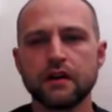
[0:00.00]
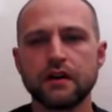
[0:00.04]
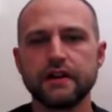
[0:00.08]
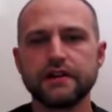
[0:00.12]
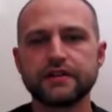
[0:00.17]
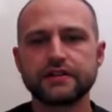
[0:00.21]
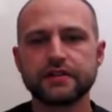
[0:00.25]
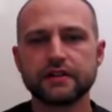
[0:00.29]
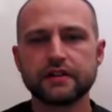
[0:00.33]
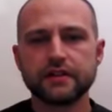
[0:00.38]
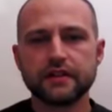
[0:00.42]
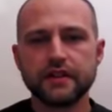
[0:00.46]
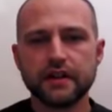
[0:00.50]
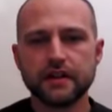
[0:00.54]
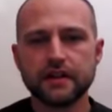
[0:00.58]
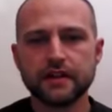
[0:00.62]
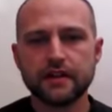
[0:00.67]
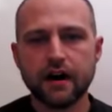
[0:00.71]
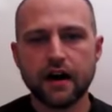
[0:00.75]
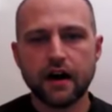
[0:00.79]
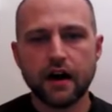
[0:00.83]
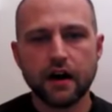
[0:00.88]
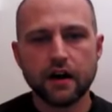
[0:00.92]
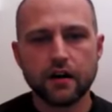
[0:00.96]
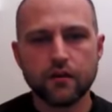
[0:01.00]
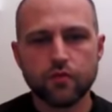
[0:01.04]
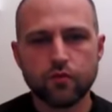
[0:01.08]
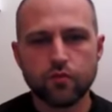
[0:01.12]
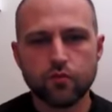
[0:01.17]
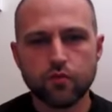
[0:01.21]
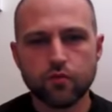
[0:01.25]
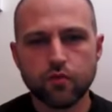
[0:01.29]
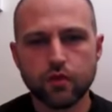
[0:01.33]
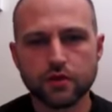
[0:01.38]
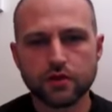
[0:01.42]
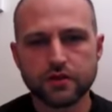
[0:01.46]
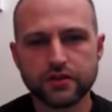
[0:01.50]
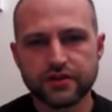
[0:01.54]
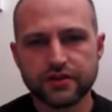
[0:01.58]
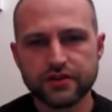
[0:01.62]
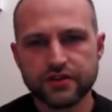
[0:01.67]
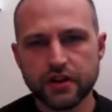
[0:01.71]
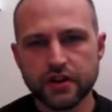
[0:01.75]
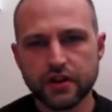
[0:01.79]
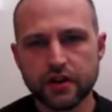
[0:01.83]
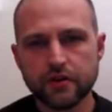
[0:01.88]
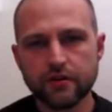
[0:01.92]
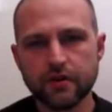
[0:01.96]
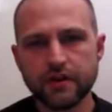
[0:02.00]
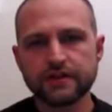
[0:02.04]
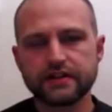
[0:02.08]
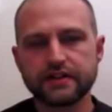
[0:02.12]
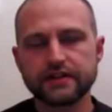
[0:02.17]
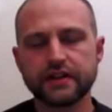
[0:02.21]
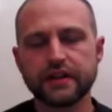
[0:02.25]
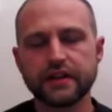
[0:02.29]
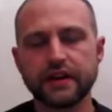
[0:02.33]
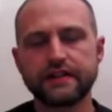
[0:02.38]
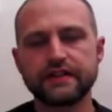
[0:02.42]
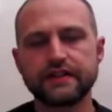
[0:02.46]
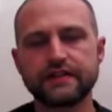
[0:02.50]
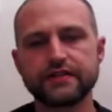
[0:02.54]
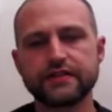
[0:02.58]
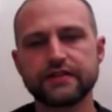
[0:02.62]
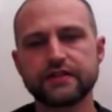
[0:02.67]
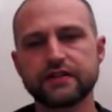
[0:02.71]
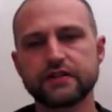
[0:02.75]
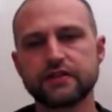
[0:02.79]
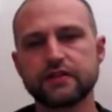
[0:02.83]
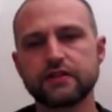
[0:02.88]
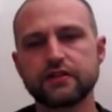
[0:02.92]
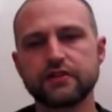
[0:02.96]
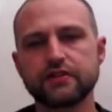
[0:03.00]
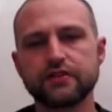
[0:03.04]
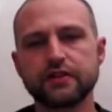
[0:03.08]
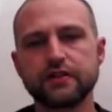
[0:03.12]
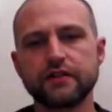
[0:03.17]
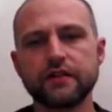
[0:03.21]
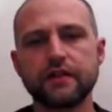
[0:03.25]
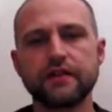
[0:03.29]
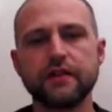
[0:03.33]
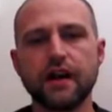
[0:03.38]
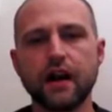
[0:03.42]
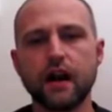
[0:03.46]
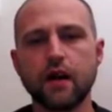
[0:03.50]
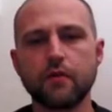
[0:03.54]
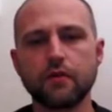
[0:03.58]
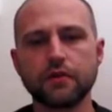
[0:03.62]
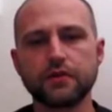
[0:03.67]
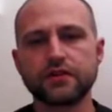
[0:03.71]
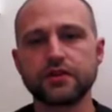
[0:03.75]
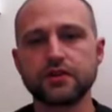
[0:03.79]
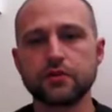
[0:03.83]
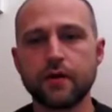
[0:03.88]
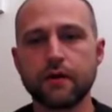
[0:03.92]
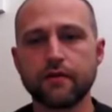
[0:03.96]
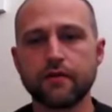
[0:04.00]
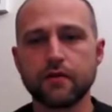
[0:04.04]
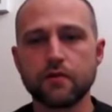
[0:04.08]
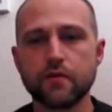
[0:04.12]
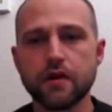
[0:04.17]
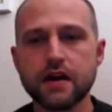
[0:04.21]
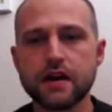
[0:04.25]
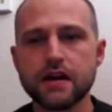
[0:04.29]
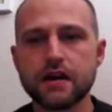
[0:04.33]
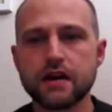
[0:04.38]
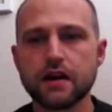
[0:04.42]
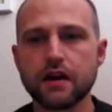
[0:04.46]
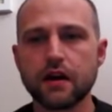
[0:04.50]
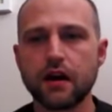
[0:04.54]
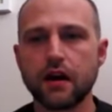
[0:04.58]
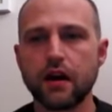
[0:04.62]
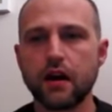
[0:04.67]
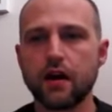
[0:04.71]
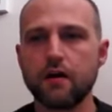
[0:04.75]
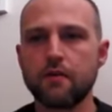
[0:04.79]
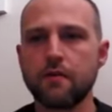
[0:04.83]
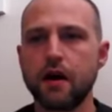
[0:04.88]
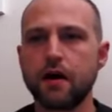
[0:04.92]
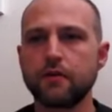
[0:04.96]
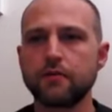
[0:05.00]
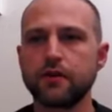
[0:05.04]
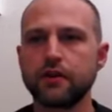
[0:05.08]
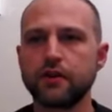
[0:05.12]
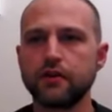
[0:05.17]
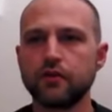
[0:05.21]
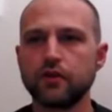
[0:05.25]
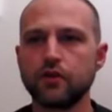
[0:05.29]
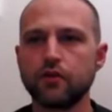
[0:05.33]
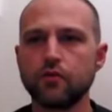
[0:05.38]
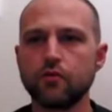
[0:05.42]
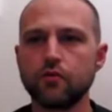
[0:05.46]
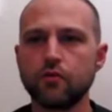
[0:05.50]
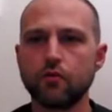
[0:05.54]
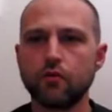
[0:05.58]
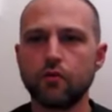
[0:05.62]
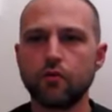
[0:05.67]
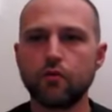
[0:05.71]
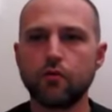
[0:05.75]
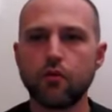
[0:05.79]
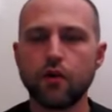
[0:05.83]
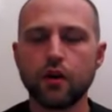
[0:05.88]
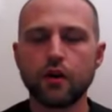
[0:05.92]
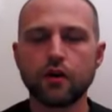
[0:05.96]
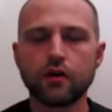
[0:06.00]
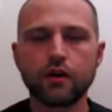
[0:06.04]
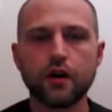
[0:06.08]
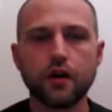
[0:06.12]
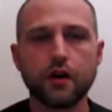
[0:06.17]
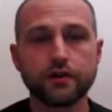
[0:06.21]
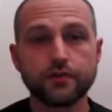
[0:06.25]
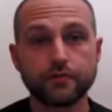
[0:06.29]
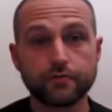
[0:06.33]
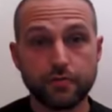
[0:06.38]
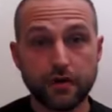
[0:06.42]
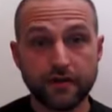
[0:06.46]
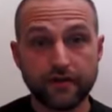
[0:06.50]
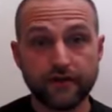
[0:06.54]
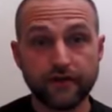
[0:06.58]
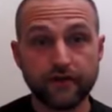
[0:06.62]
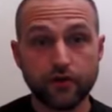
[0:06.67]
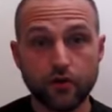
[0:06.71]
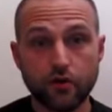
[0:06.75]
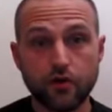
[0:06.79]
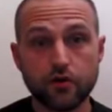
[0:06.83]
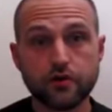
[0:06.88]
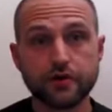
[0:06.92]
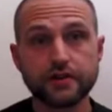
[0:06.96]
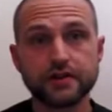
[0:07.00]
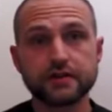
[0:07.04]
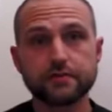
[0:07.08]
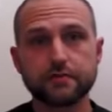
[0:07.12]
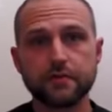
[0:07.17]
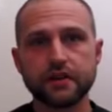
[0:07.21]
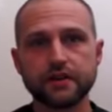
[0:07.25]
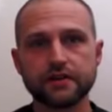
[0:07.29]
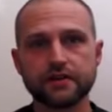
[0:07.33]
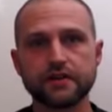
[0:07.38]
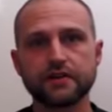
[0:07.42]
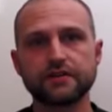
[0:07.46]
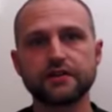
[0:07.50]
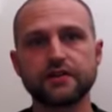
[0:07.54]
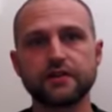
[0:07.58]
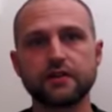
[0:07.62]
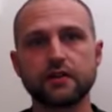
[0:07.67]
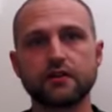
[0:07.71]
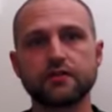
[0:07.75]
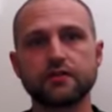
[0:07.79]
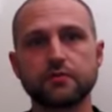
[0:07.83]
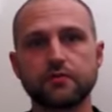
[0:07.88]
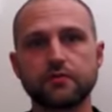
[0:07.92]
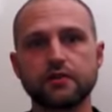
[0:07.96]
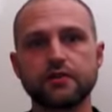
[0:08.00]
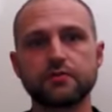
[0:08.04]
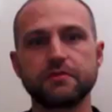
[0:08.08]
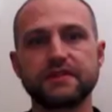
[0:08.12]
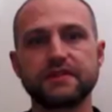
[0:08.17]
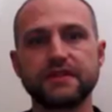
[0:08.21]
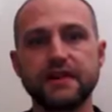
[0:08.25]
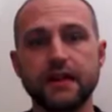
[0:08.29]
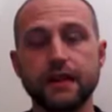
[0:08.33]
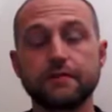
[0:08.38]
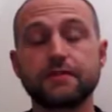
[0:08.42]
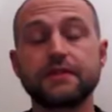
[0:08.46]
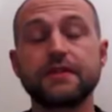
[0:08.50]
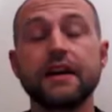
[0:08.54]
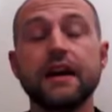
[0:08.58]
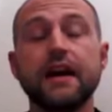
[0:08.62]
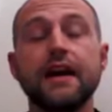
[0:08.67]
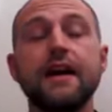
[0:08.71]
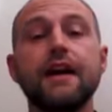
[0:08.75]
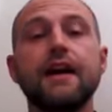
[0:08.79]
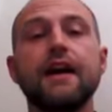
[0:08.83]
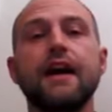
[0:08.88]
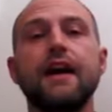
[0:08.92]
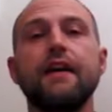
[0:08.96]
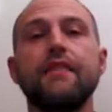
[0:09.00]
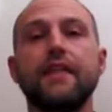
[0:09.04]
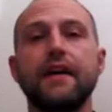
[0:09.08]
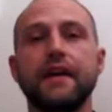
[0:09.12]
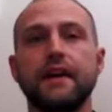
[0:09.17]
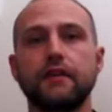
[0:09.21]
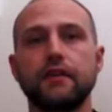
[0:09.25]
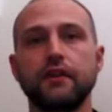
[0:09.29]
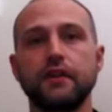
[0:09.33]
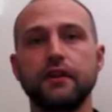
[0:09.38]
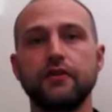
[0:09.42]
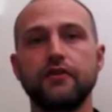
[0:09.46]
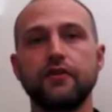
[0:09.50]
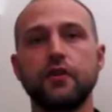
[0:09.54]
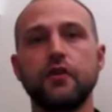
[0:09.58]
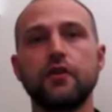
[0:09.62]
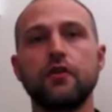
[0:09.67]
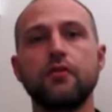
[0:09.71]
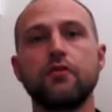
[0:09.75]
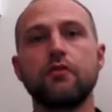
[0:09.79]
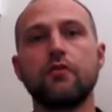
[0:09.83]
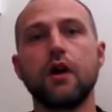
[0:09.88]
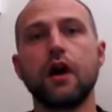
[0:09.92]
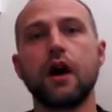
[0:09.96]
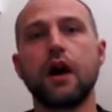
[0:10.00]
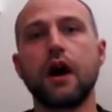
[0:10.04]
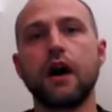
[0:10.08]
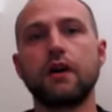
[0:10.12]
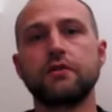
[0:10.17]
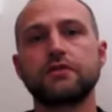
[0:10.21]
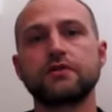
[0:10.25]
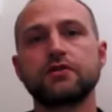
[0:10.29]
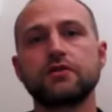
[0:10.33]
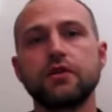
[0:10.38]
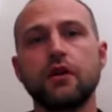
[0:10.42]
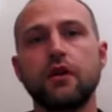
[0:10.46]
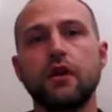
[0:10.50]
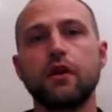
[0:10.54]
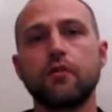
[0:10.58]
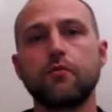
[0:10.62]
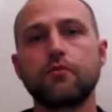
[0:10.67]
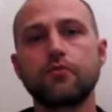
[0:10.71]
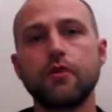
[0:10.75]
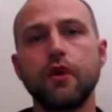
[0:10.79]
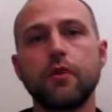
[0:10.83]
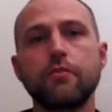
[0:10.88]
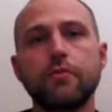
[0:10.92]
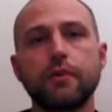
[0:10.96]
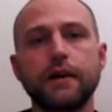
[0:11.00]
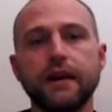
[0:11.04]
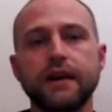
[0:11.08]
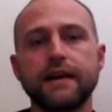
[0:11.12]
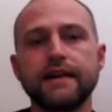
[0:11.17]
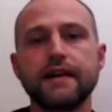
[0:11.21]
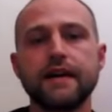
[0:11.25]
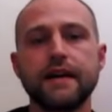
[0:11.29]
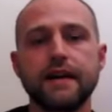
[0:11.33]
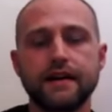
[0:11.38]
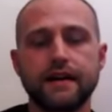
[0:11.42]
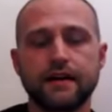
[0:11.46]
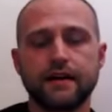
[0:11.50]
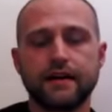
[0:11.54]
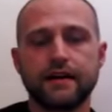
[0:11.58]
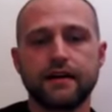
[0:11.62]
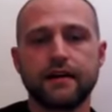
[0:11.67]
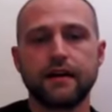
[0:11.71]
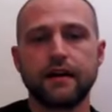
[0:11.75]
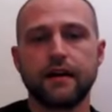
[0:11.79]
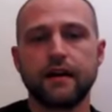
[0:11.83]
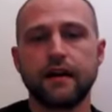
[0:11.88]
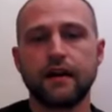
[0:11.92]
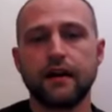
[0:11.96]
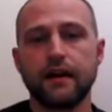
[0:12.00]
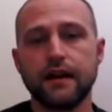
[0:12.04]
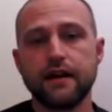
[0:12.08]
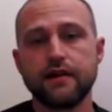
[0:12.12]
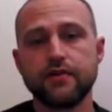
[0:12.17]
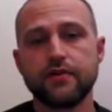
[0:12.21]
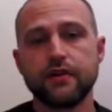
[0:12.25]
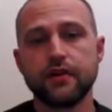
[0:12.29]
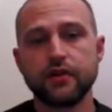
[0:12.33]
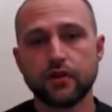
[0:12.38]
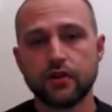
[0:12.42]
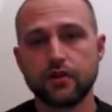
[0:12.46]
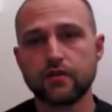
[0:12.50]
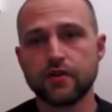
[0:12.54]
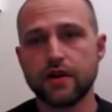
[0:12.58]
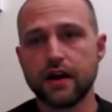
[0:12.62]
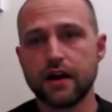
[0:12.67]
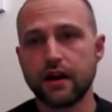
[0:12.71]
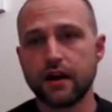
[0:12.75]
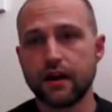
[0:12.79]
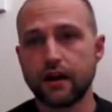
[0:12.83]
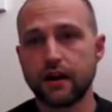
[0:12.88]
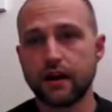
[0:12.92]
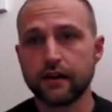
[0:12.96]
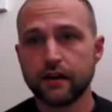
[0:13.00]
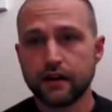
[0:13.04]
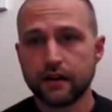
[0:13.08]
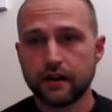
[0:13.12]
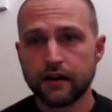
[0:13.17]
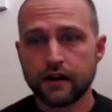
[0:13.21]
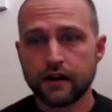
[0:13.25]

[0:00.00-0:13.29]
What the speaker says: is something that I want to do. It's something that I want to do every week. I'm going to do one before Christmas because it's got some Christmas tips. And then I'm going to do start properly in the new year.